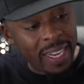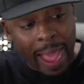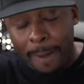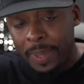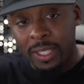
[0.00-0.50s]
if
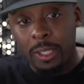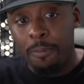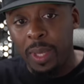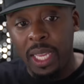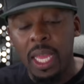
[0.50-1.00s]
it
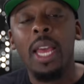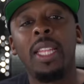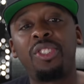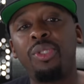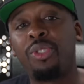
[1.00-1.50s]
happens to be
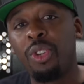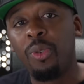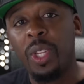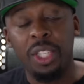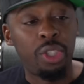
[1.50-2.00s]
that you
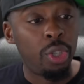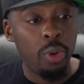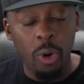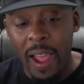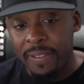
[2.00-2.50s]
do get
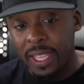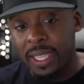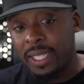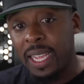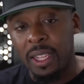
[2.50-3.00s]
sued or have
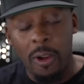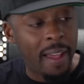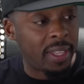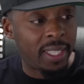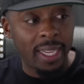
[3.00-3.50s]
to get take
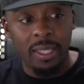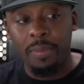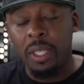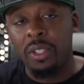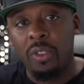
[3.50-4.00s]
or have to take
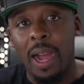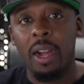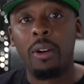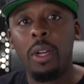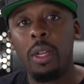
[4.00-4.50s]
something to
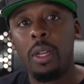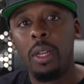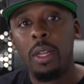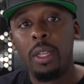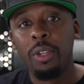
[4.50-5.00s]
trial.
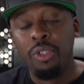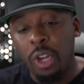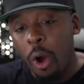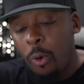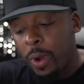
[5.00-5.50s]

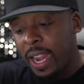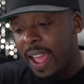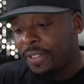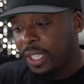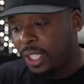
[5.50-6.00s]
You don't
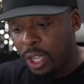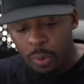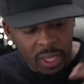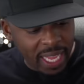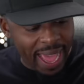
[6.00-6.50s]
want to have to
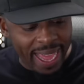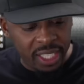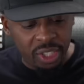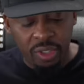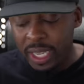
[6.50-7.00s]
deal with the
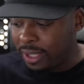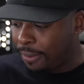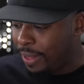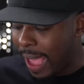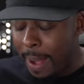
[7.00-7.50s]
added
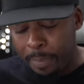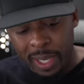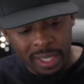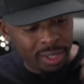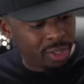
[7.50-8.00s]
stress of
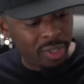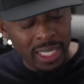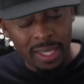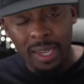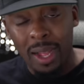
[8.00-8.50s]
that, plus the
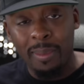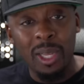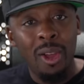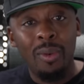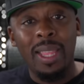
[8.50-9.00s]
stress that
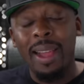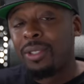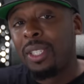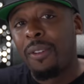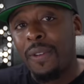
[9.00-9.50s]
comes with
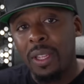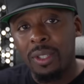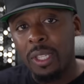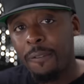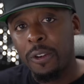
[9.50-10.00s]
actually
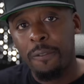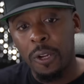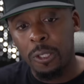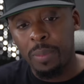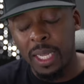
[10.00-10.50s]
defending yourself in
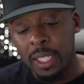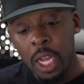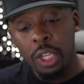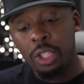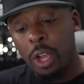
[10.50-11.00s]
the first
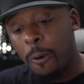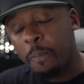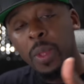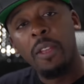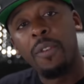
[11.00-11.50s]
place.
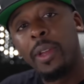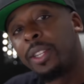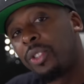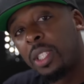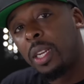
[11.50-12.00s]
So if
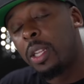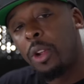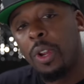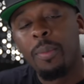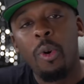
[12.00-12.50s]
you're interested
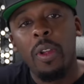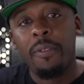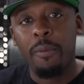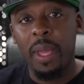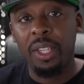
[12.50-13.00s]
in learning
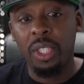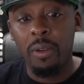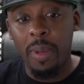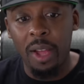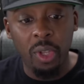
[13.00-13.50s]
more
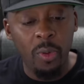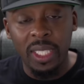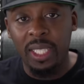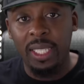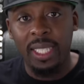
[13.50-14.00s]
information about
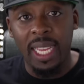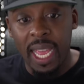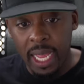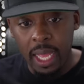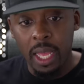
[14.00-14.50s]
U S C
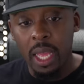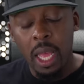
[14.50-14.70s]
C A,